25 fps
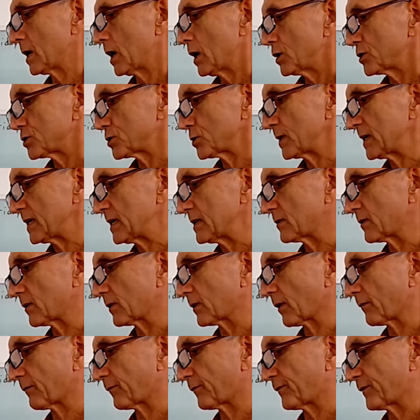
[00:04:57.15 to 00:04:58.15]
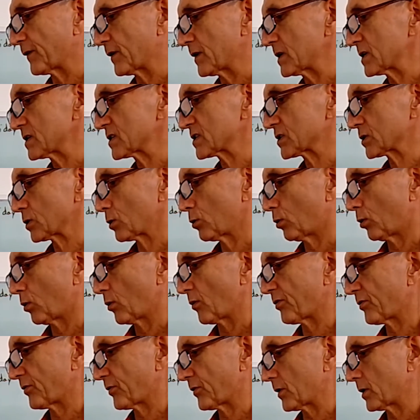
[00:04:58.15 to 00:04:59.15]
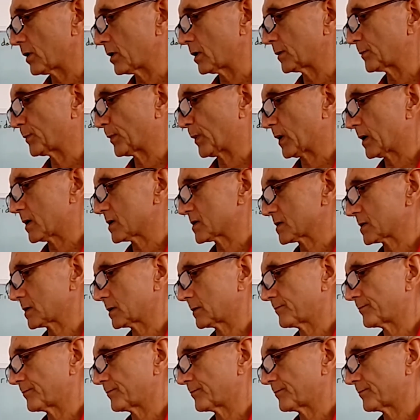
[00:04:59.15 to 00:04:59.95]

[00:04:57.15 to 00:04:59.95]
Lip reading: to either the first or third person.